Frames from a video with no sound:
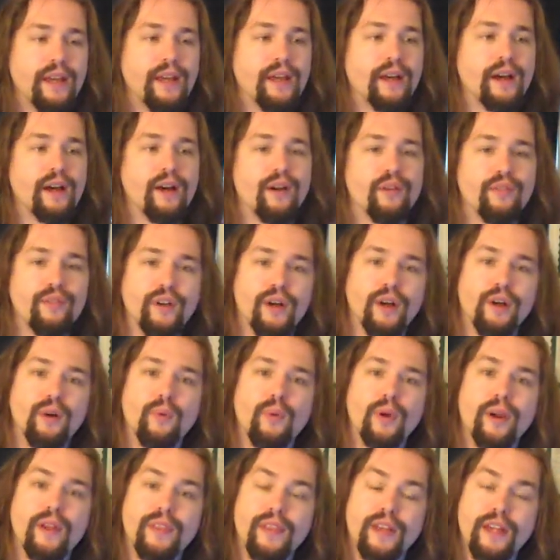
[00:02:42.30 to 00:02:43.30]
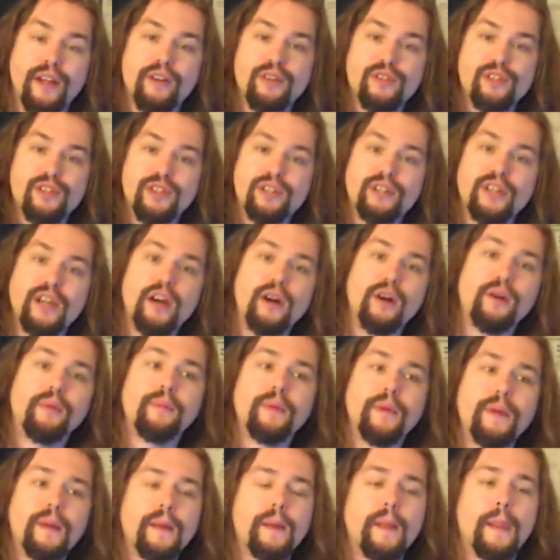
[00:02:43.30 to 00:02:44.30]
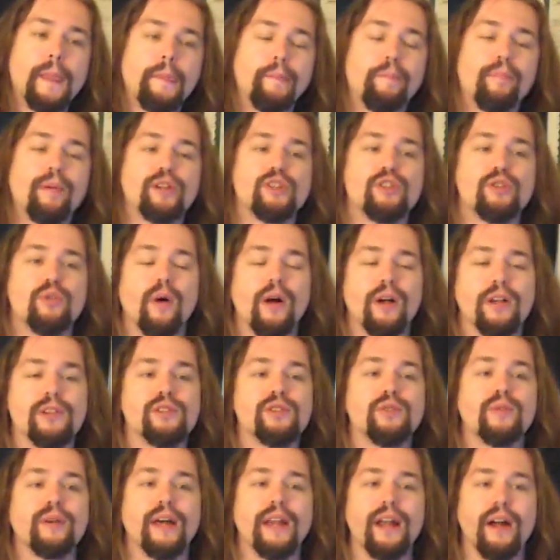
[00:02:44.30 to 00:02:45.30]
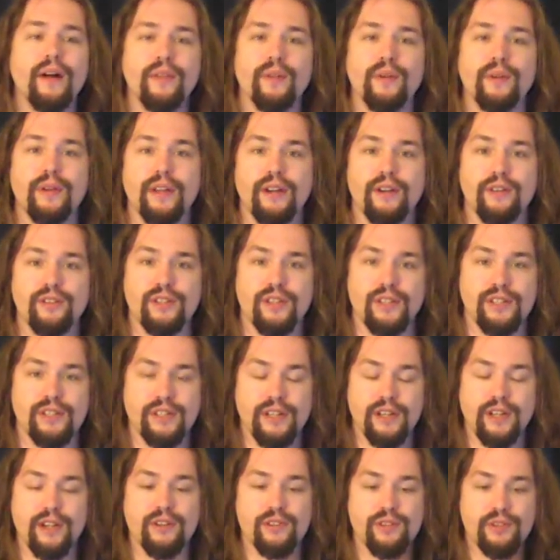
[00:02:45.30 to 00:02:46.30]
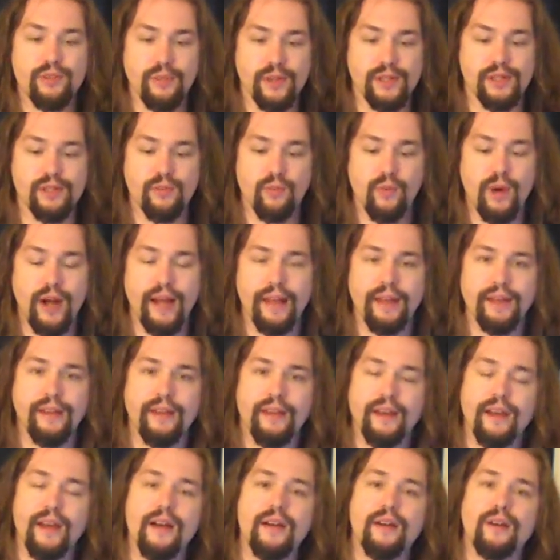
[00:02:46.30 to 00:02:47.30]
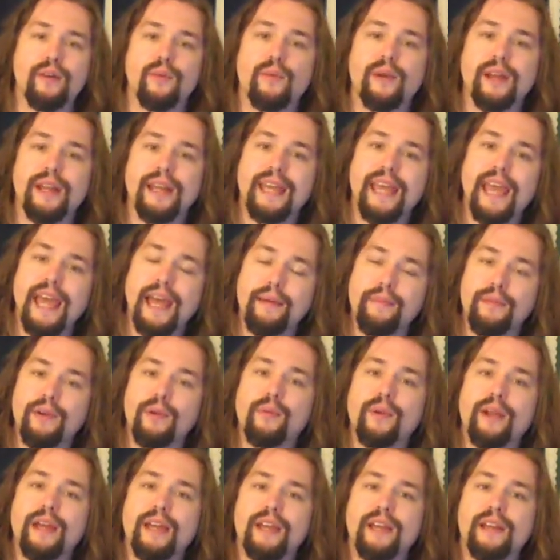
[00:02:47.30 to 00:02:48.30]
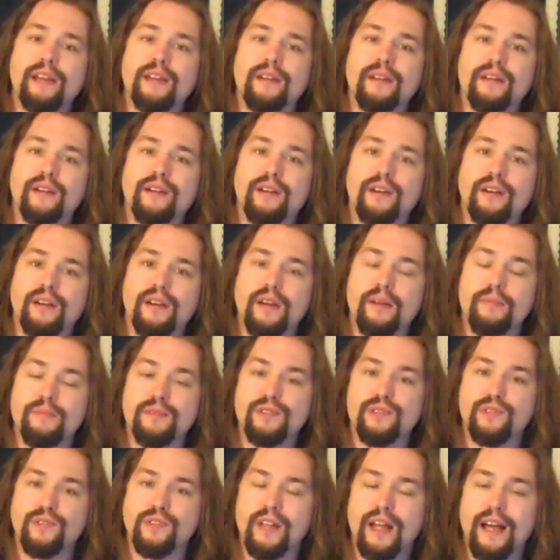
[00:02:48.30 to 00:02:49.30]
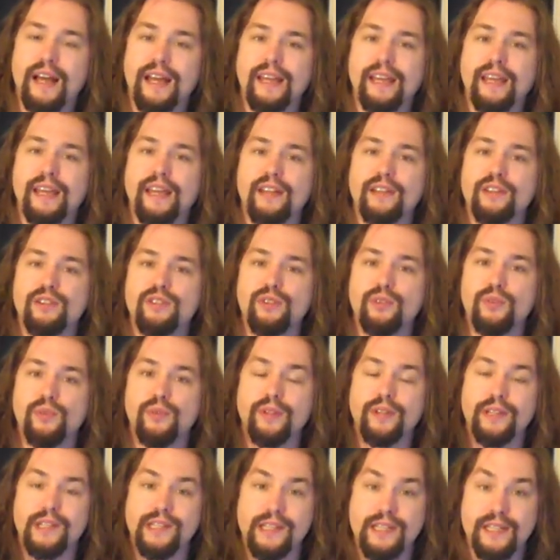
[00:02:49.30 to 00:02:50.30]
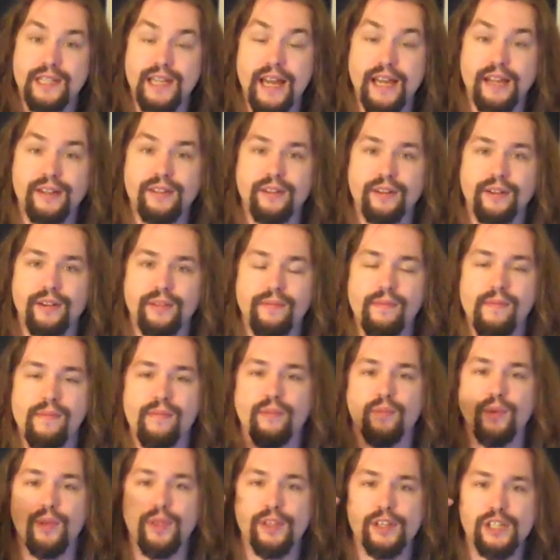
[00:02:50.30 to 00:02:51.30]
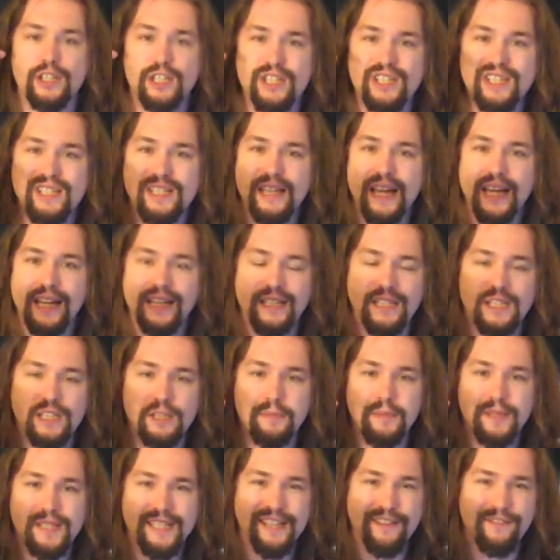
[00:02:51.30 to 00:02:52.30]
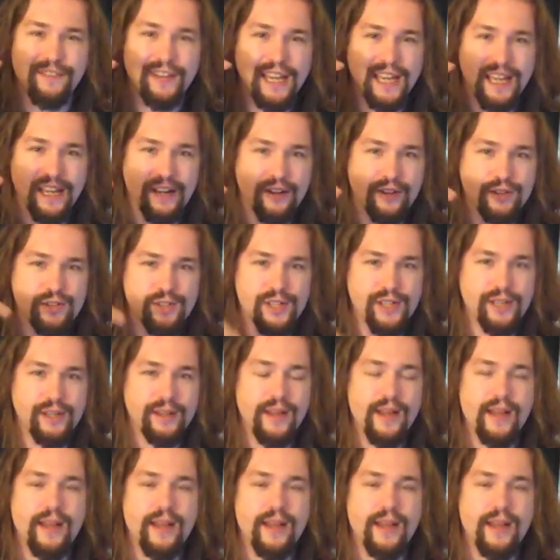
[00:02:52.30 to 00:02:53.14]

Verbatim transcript: of uh, where the energies go. But you also get other energies, and here's the reason why. When a gamma ray comes flying into the detector with a set specific energy,